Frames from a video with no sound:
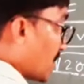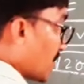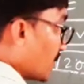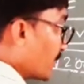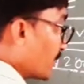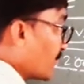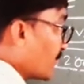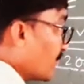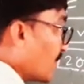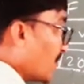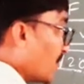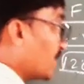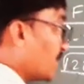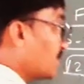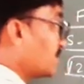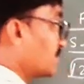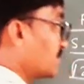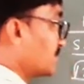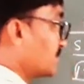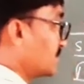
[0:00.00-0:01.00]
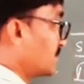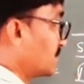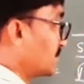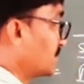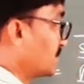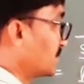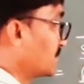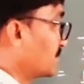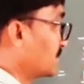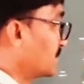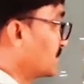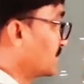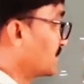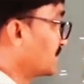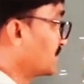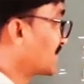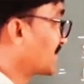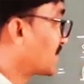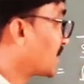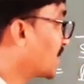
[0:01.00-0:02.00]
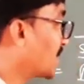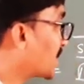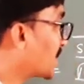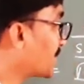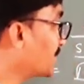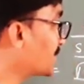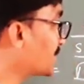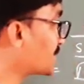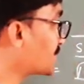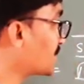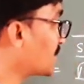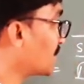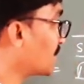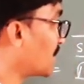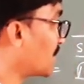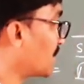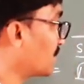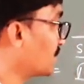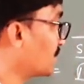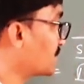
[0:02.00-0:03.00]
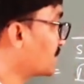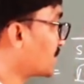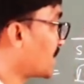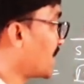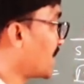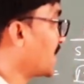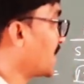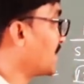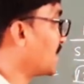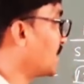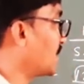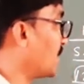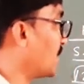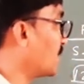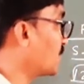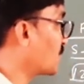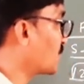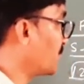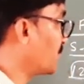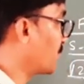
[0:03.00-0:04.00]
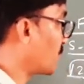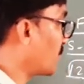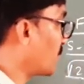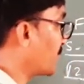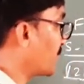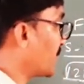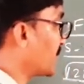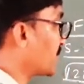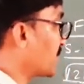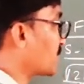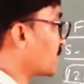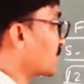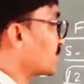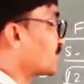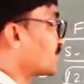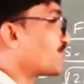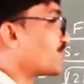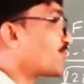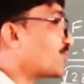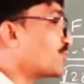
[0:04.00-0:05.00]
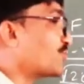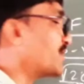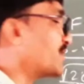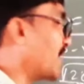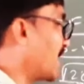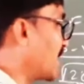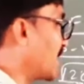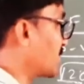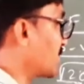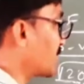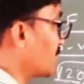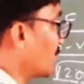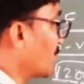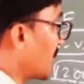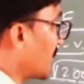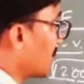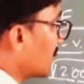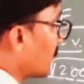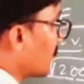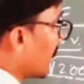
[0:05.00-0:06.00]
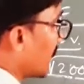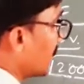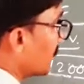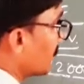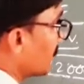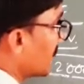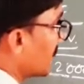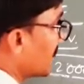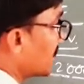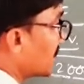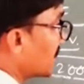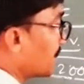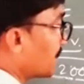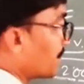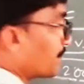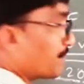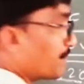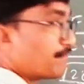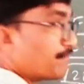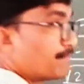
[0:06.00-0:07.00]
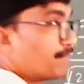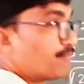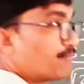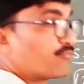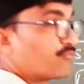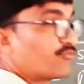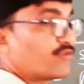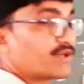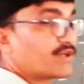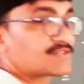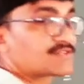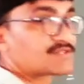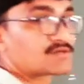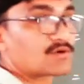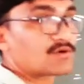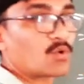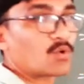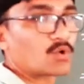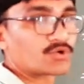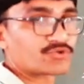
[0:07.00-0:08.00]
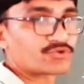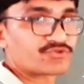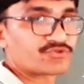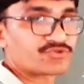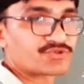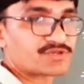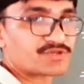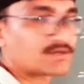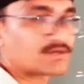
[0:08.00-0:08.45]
if you have the contribution amount and amount of profit, through that you can calculate the fixed cost.